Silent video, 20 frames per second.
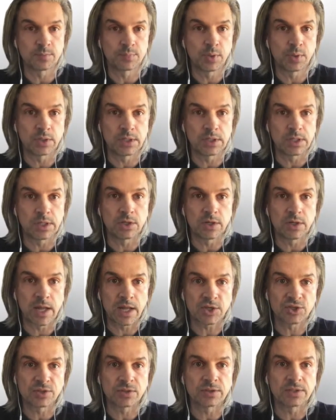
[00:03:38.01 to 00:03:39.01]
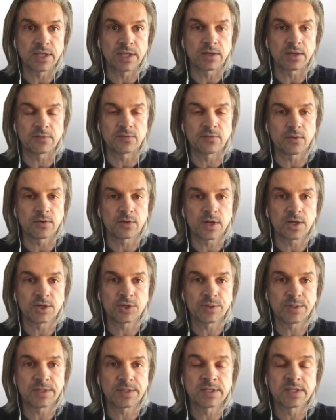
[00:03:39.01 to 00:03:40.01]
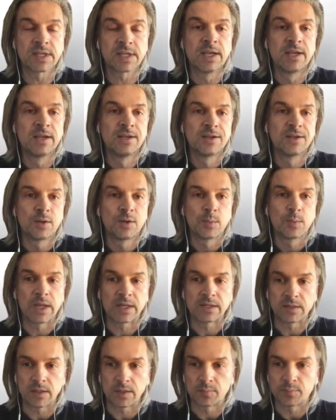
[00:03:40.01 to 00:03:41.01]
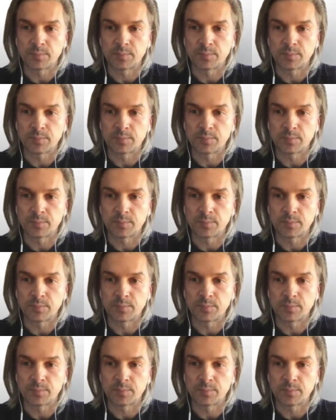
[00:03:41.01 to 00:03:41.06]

pull in international data for other countries, we had to